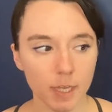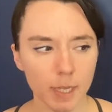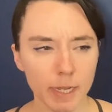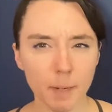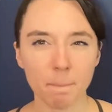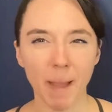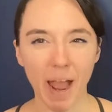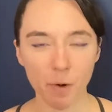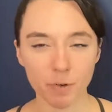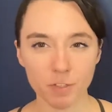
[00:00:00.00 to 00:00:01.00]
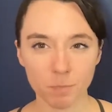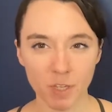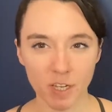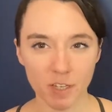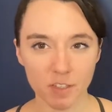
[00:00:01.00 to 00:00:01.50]
it empowers
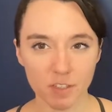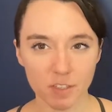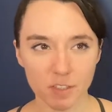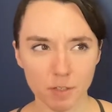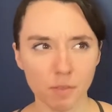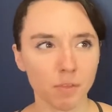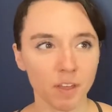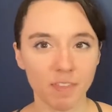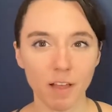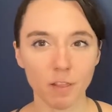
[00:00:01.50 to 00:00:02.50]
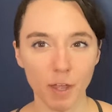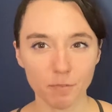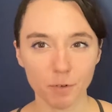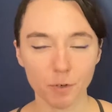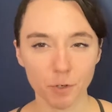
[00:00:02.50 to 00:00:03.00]
me to think that
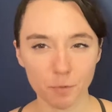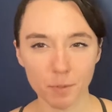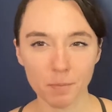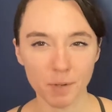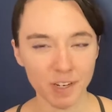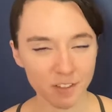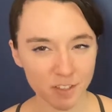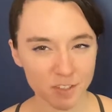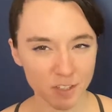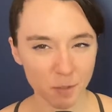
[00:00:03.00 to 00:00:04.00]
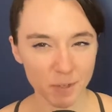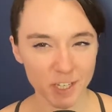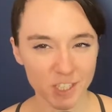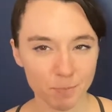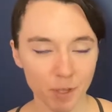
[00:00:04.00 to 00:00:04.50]
life could be meaningless. And let
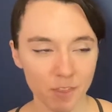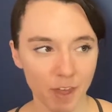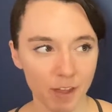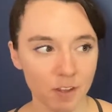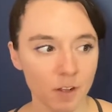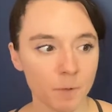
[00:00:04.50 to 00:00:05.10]
me explain that.